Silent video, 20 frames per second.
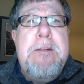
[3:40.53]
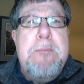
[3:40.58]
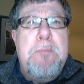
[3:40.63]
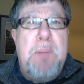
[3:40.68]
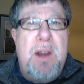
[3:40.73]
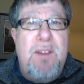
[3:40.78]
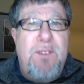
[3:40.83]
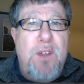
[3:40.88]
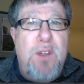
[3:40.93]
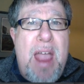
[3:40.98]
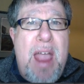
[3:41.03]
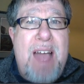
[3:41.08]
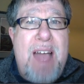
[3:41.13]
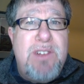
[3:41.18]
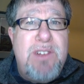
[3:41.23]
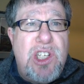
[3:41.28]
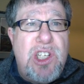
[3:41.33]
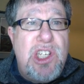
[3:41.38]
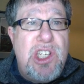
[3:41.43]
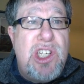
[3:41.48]
But if you
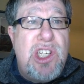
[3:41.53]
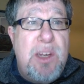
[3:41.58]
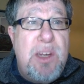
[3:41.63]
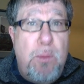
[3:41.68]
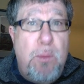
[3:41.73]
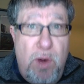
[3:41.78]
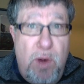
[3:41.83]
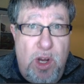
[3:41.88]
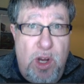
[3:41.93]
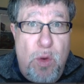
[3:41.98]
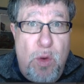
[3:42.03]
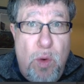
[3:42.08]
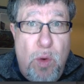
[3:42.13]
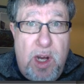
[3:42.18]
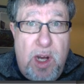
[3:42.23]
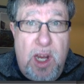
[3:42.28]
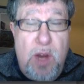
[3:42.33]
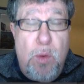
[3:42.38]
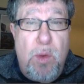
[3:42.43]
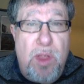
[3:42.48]
have a system where you're
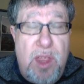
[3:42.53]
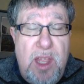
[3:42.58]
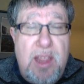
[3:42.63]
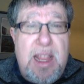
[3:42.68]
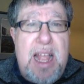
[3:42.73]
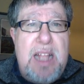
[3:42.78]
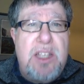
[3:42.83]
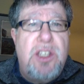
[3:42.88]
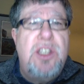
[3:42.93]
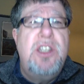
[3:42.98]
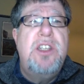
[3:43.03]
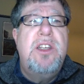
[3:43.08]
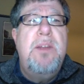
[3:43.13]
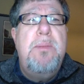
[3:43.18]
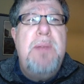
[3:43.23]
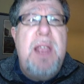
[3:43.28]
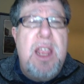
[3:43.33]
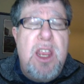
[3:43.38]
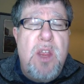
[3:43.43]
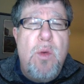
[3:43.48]
working within that
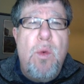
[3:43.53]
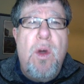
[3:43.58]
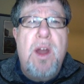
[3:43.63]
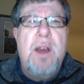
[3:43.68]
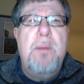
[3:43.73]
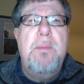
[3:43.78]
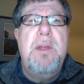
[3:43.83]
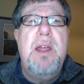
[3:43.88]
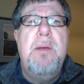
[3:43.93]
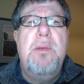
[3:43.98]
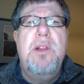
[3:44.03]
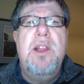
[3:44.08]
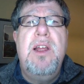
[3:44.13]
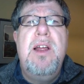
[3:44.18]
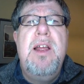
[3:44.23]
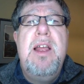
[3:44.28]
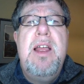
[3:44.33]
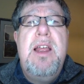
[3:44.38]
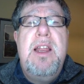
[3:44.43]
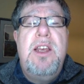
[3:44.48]
system and you want to be able
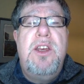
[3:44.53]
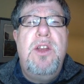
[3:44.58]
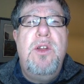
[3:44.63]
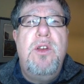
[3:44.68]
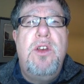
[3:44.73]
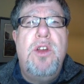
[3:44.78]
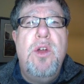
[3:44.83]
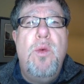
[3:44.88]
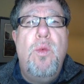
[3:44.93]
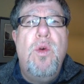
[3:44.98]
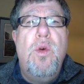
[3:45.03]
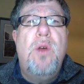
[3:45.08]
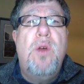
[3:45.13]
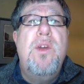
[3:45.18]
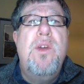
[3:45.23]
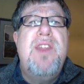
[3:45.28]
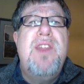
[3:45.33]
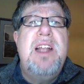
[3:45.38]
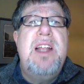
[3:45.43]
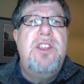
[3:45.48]
to, to, to work
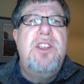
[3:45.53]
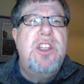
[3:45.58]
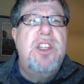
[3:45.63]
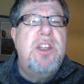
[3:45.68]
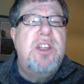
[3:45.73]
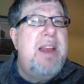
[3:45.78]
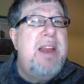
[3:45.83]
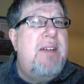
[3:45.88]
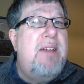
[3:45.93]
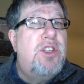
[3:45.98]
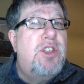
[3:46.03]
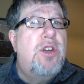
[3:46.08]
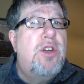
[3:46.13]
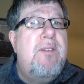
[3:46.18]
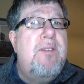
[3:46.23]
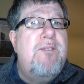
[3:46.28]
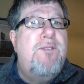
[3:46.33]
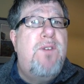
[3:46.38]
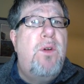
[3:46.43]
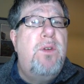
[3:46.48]
with that system and have
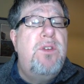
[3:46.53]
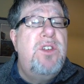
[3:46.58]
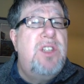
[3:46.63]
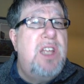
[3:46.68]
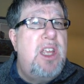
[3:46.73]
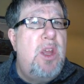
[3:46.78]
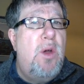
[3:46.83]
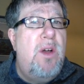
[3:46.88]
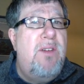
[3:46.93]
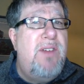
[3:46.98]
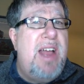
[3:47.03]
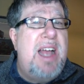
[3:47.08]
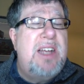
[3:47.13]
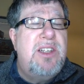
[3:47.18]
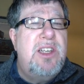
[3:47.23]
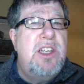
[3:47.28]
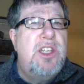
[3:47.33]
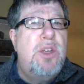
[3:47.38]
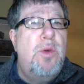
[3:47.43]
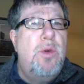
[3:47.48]
certain folders that you have
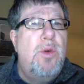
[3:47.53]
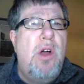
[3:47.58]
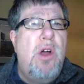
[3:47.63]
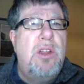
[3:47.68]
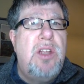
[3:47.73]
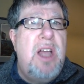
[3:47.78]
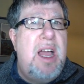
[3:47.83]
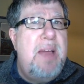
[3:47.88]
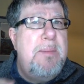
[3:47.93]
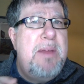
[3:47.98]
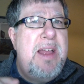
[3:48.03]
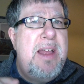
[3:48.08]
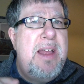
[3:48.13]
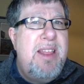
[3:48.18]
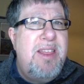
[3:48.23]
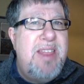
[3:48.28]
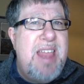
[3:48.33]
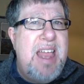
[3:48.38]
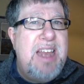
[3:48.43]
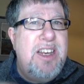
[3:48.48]
access to at all time,
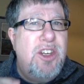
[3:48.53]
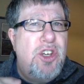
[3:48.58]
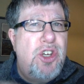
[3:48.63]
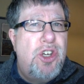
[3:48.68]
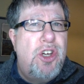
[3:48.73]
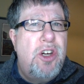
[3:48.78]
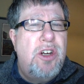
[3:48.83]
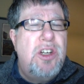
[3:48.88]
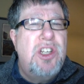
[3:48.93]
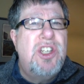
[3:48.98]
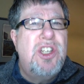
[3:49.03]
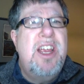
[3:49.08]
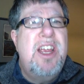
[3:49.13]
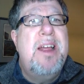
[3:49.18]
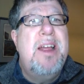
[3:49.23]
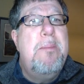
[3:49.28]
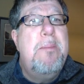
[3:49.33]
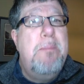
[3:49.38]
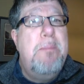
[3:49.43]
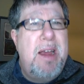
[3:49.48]
then
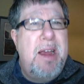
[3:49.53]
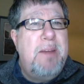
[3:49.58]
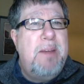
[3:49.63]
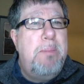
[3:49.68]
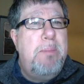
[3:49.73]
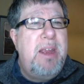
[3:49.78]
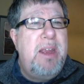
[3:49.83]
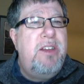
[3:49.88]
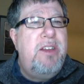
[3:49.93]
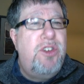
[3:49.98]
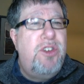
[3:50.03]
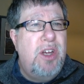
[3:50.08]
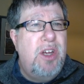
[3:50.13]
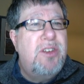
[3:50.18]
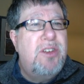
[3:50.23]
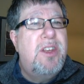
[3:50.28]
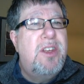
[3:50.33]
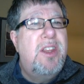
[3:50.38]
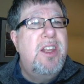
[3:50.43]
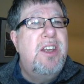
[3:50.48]
SugarSync might be
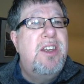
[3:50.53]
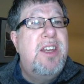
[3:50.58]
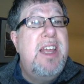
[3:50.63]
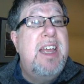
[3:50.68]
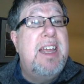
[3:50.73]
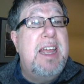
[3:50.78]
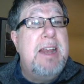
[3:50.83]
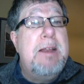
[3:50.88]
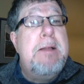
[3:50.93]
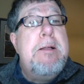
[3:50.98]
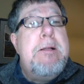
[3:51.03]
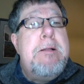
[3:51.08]
just the ticket.